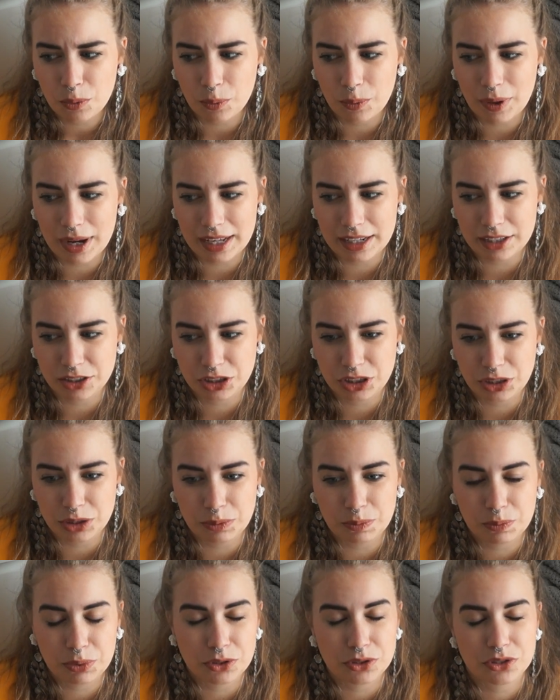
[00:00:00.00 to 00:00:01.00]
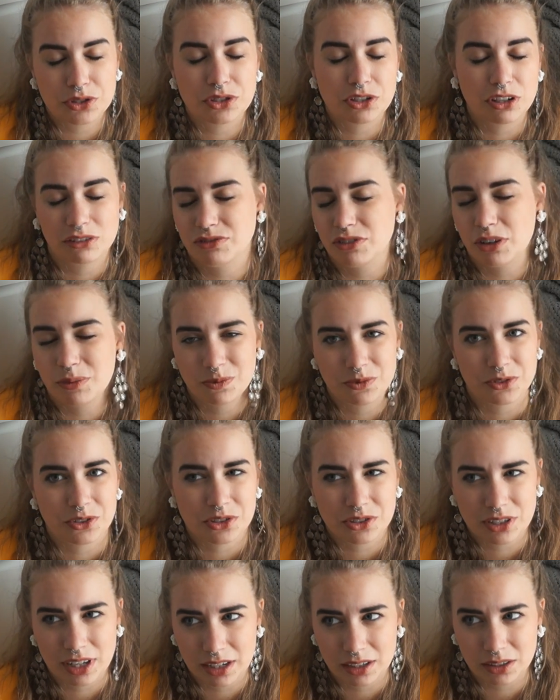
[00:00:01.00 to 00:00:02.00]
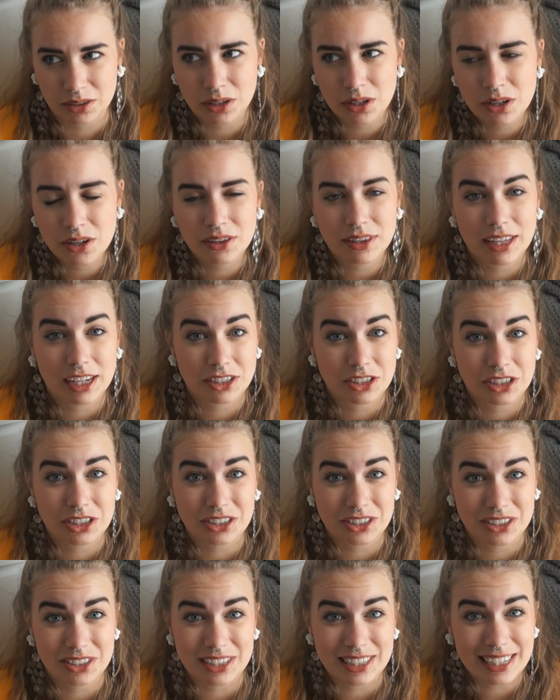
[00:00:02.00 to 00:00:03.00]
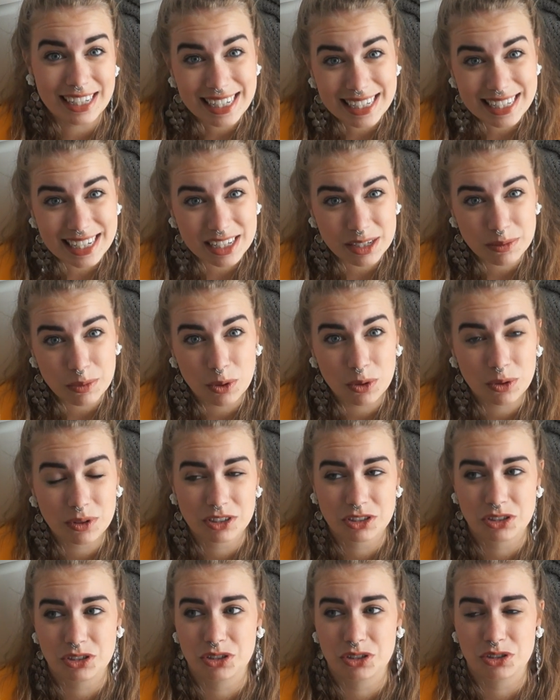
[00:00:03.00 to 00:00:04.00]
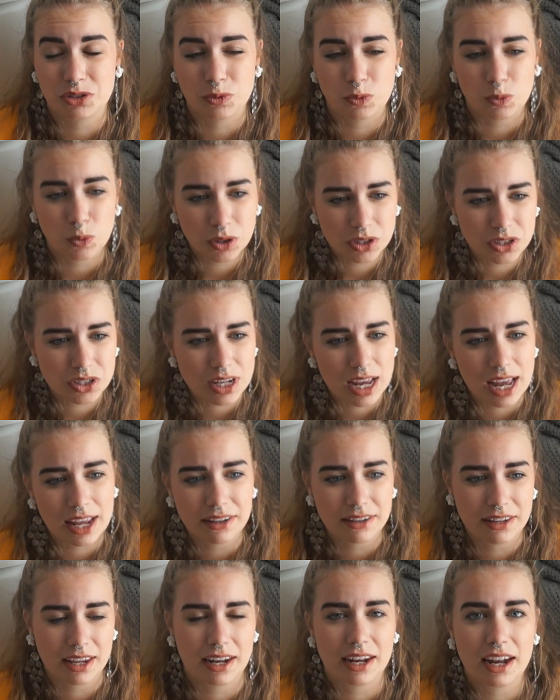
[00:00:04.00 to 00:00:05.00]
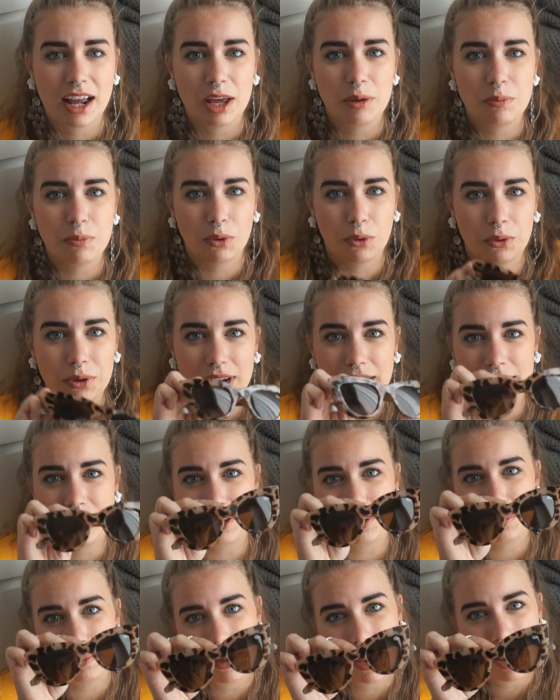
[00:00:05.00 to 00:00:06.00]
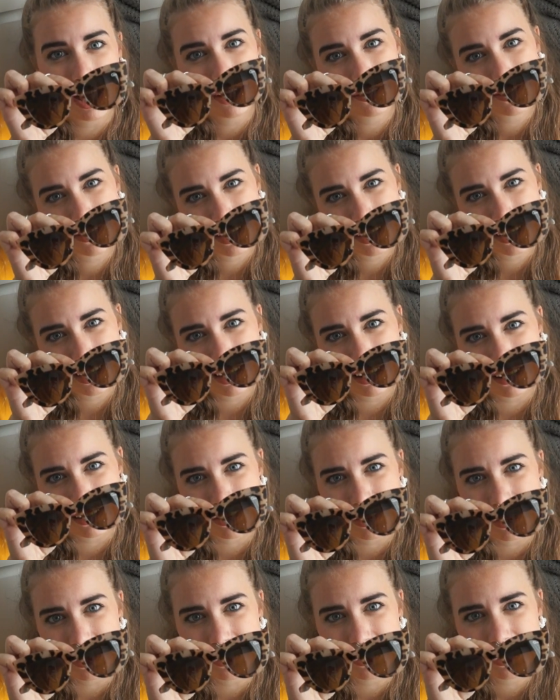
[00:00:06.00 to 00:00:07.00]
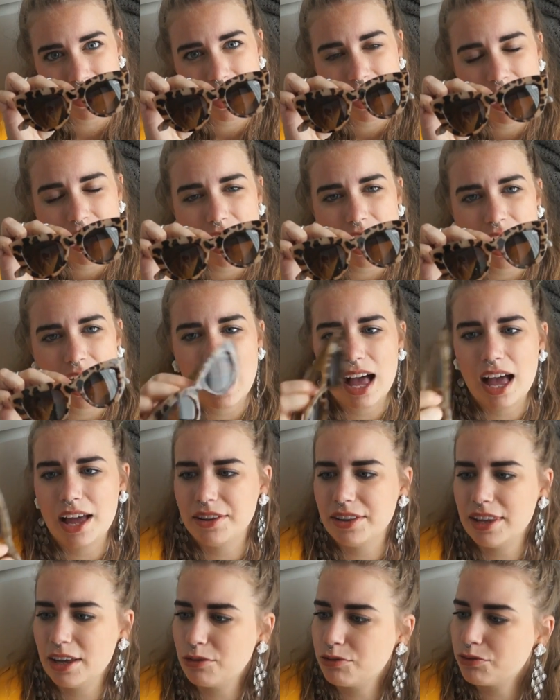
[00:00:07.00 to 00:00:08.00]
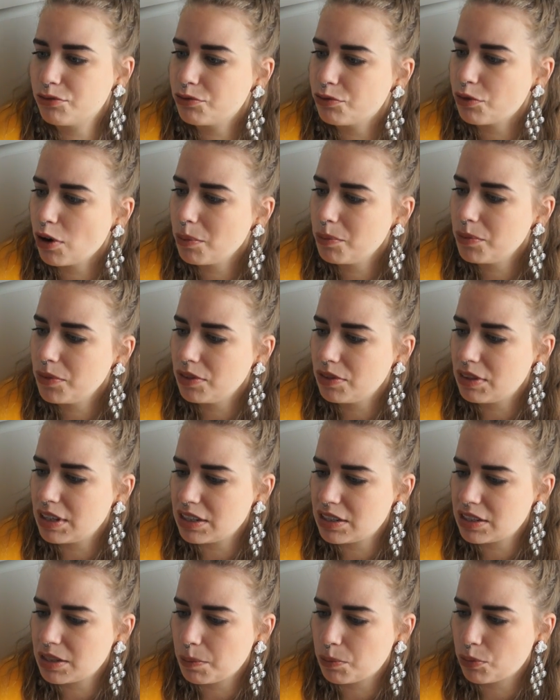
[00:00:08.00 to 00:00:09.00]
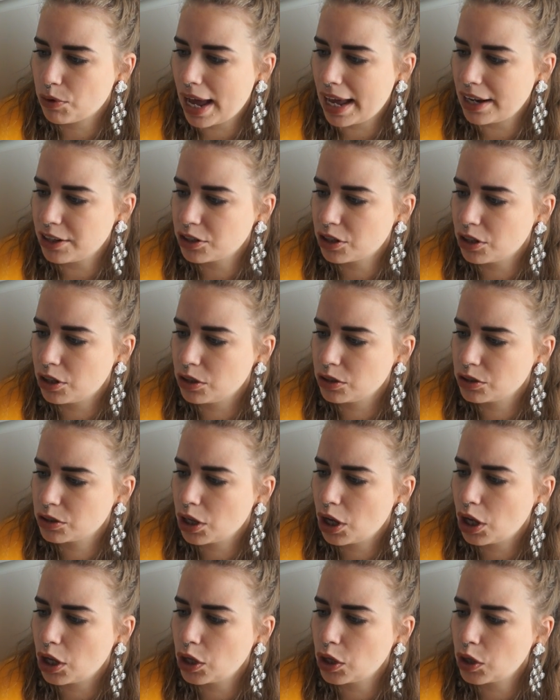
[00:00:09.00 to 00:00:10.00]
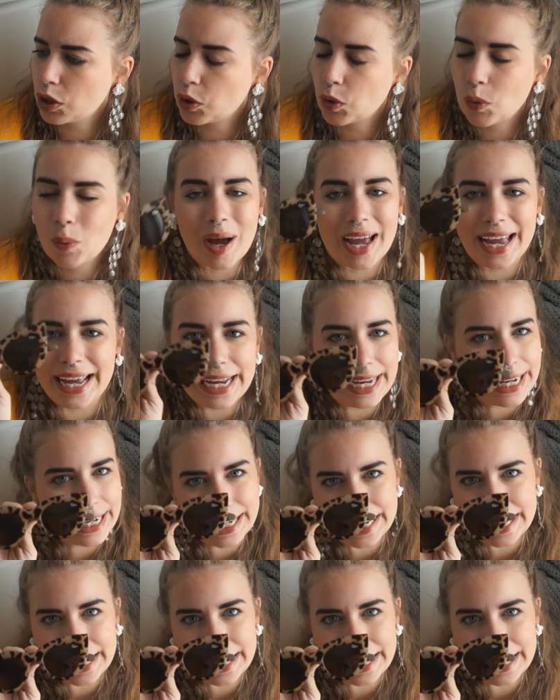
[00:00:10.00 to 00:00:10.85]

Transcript: where she put stuff up for sale that she doesn't need anymore, that she doesn't want, and then I bought a new pair of sunglasses. And they're from this brand called Quay.